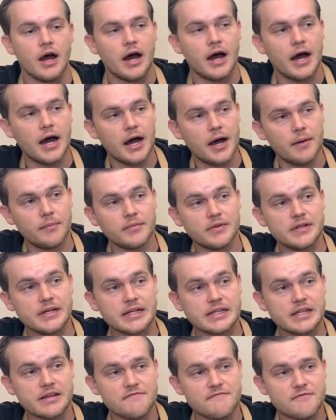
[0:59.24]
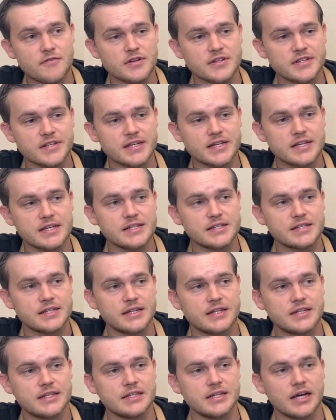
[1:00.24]
The difference is
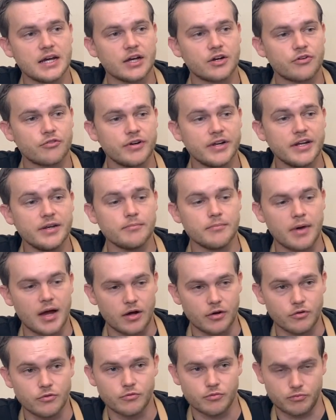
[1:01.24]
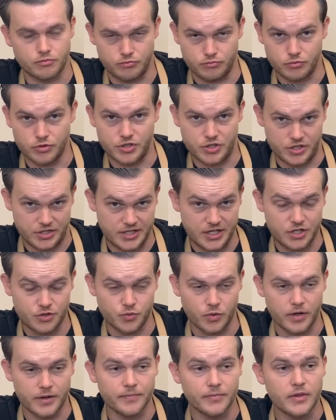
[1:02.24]
that the green mound, which is
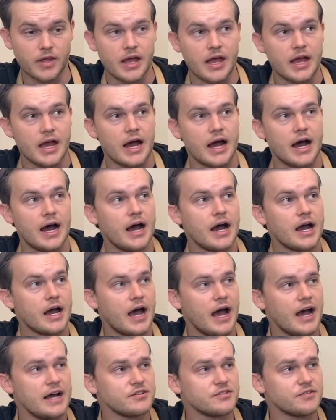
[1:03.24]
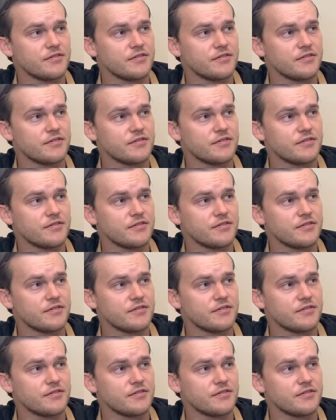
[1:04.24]
this one, has